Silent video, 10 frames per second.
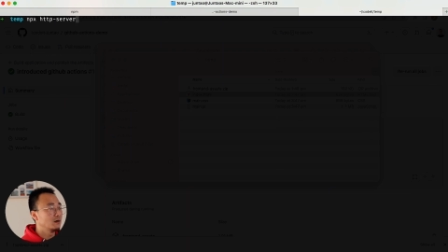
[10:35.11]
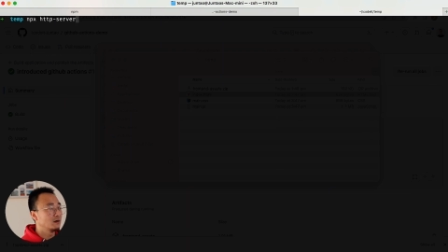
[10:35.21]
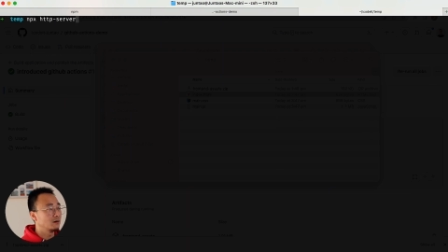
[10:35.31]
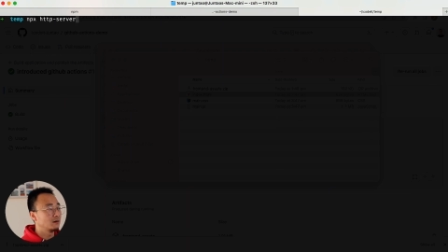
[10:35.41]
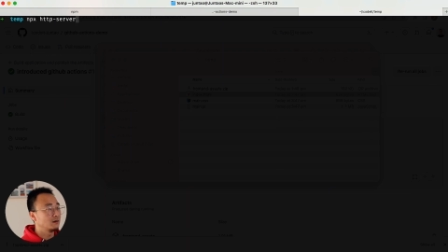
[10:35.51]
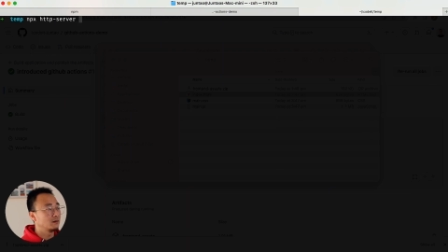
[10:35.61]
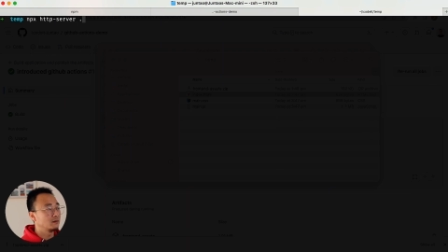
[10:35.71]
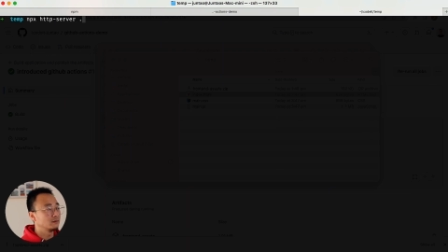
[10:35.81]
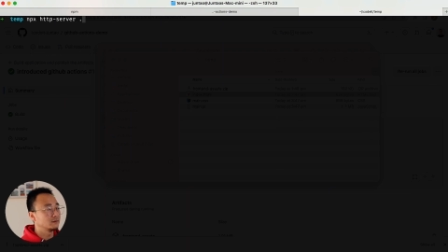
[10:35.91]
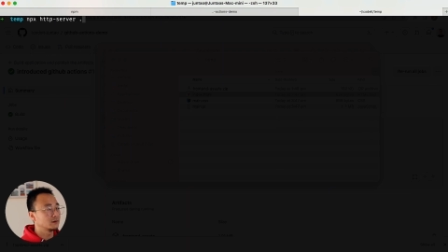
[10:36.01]
uh,
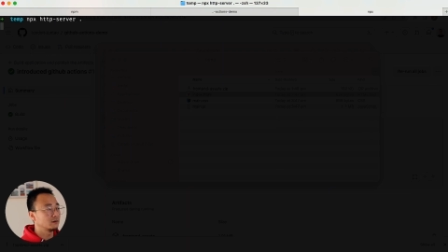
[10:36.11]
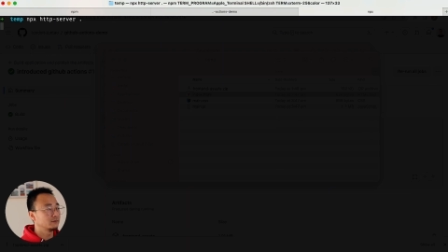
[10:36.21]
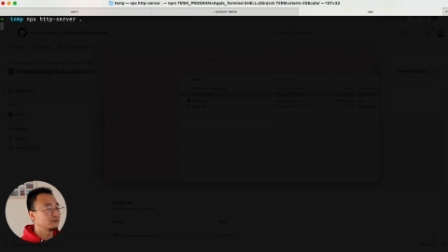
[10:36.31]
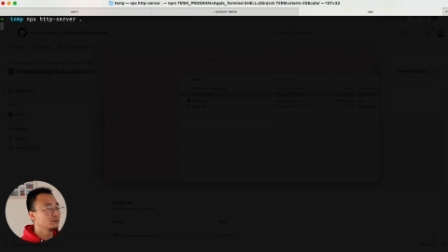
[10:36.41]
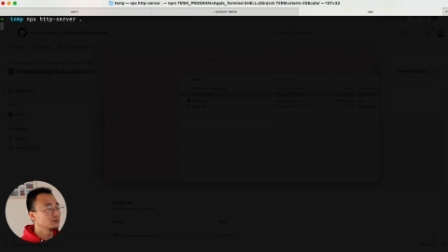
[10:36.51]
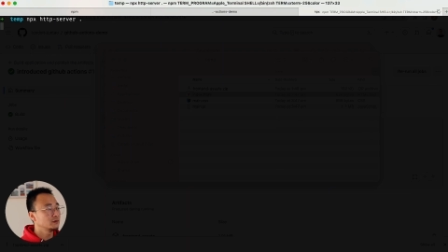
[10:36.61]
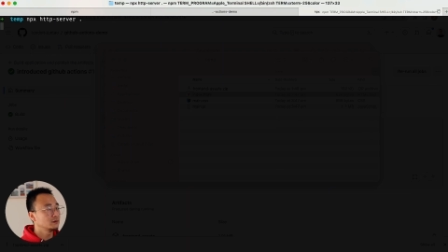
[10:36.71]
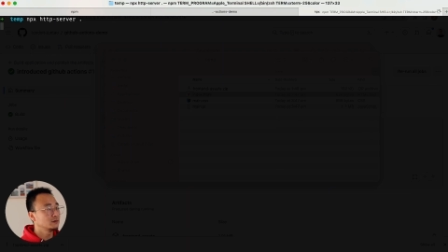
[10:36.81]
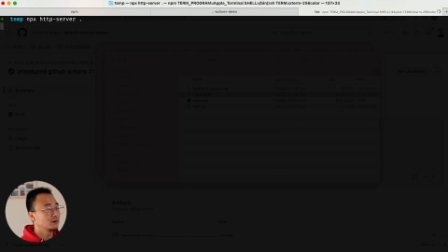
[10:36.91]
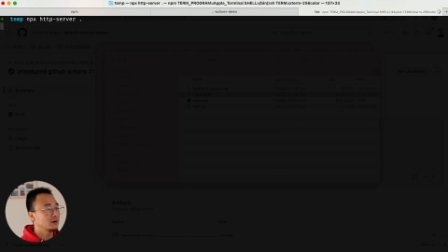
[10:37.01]
the current
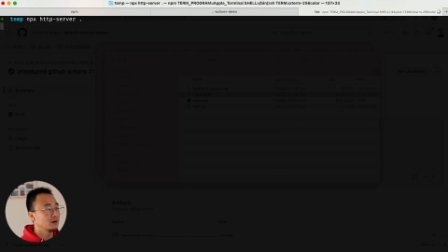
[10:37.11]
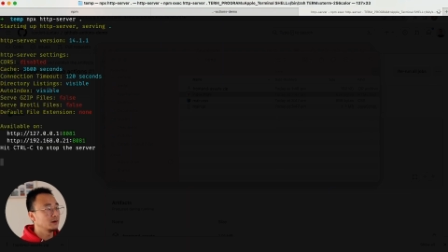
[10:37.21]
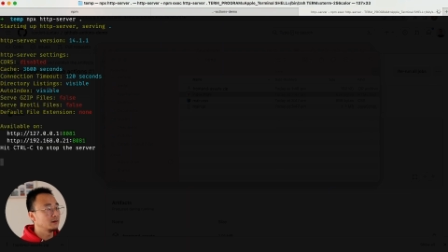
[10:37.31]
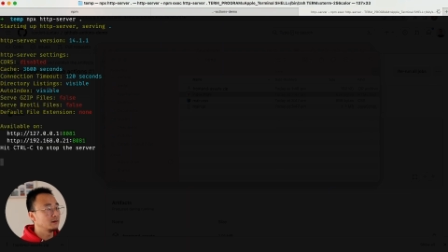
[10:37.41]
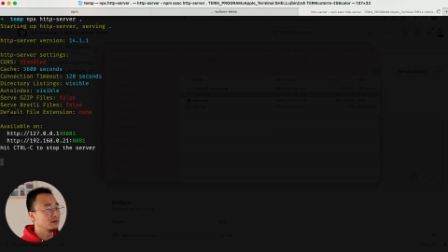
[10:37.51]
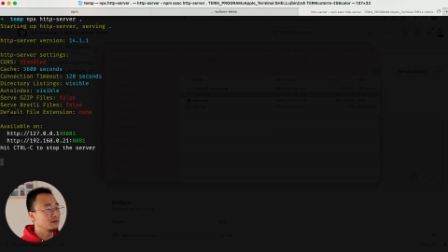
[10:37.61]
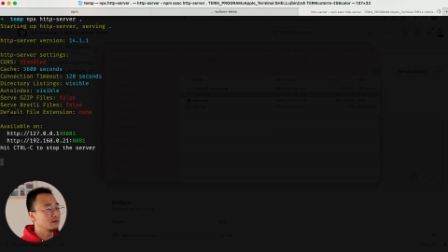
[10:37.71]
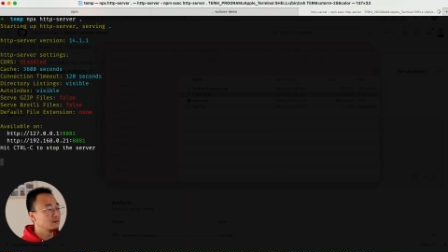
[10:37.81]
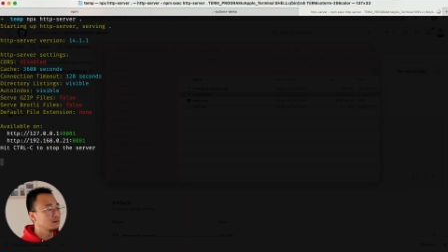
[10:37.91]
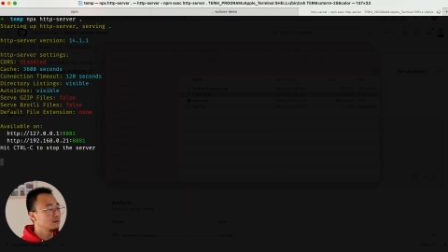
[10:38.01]
folder, and
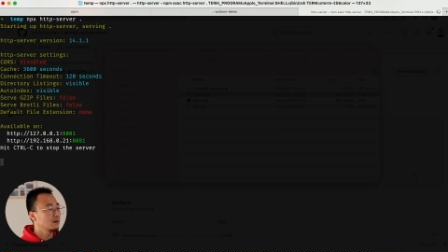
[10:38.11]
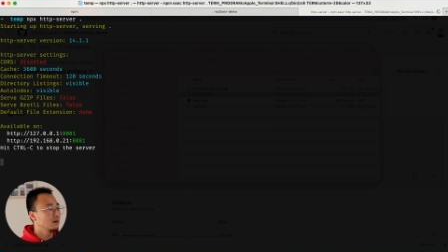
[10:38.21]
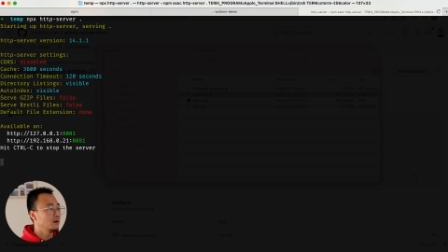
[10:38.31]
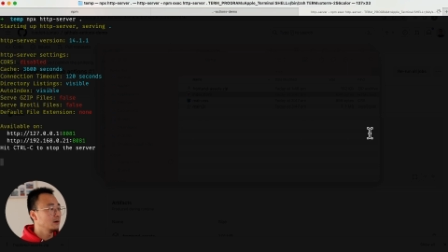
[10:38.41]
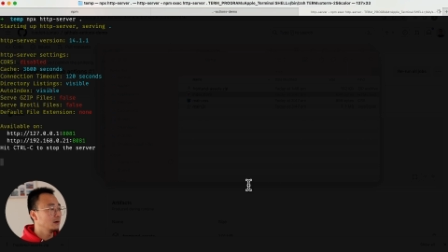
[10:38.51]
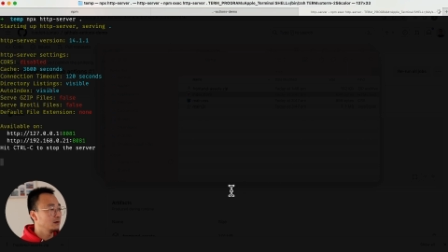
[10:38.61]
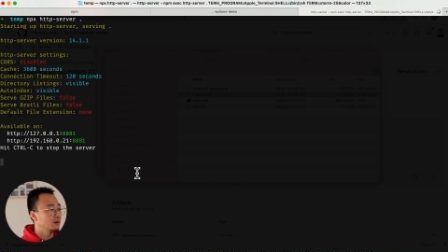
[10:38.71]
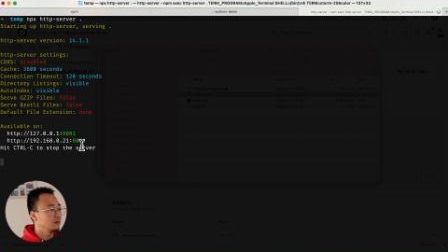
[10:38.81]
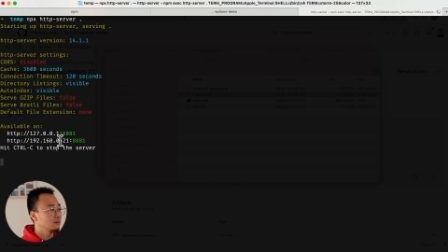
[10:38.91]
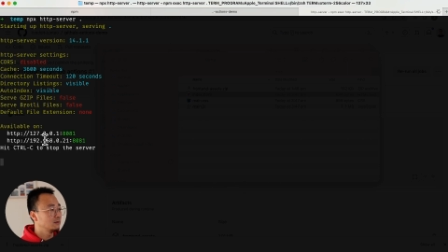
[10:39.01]
then
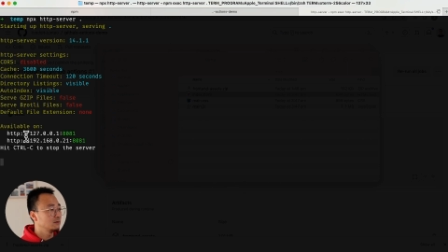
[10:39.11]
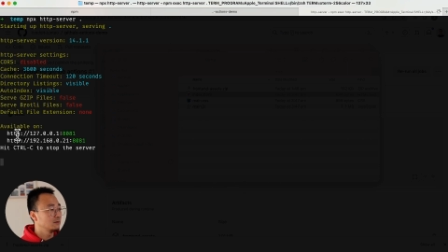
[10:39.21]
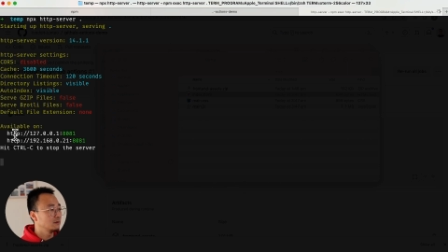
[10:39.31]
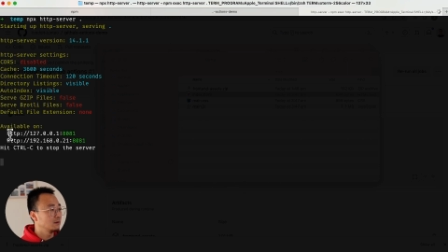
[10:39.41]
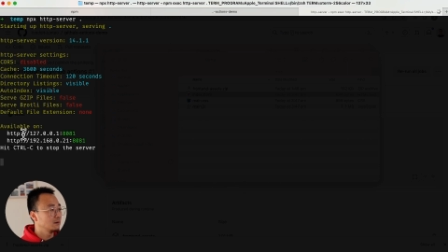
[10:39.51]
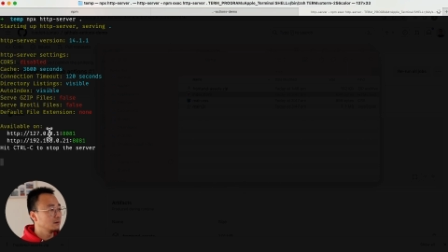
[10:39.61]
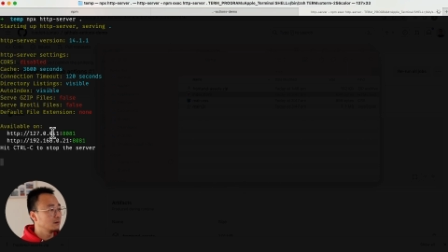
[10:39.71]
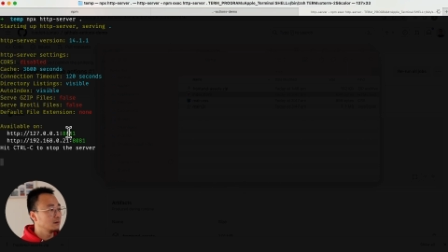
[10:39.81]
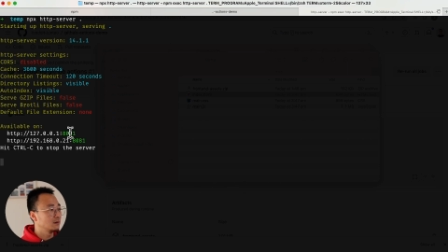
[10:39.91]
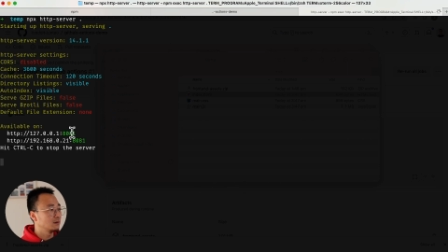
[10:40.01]
in
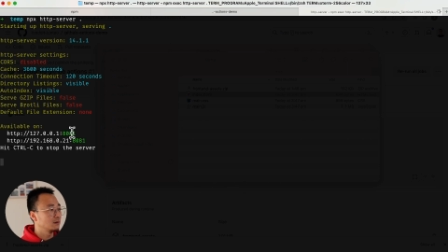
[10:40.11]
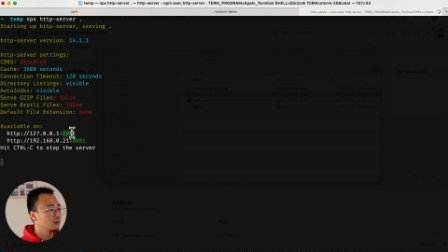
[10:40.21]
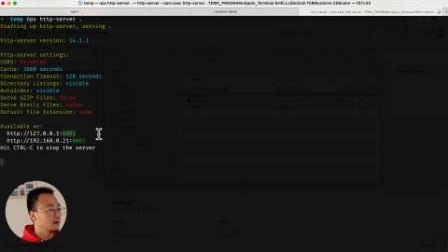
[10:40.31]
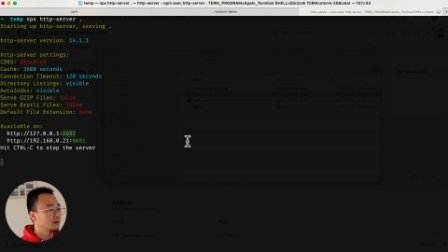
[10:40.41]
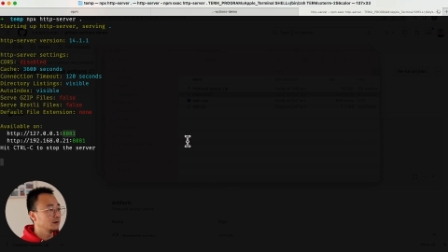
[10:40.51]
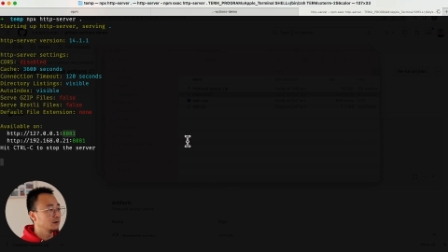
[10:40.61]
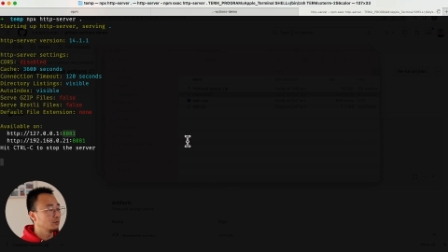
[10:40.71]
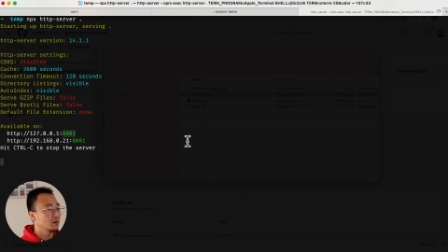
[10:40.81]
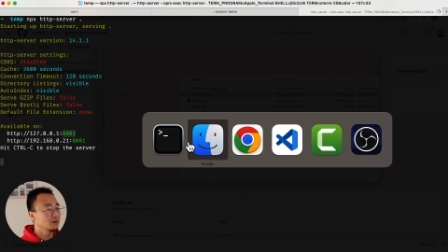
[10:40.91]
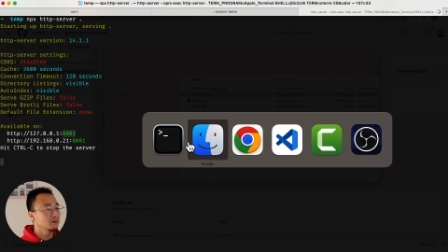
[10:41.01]
uh, eighty eighty-one,